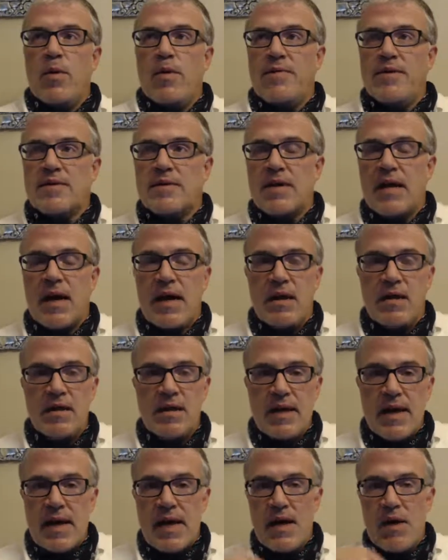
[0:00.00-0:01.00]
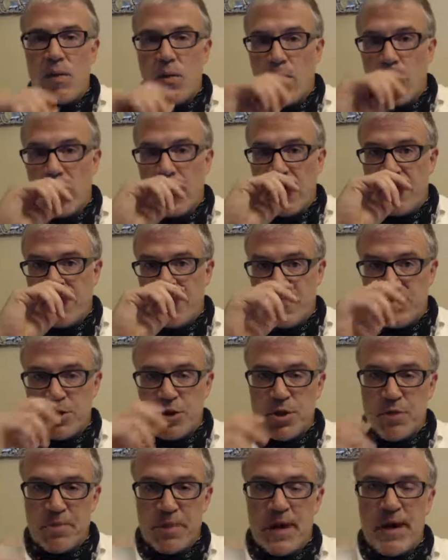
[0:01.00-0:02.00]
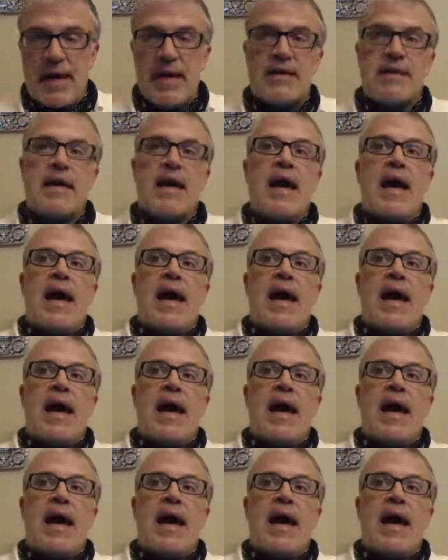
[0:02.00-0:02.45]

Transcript: if it's a holiday or if it's Shabbat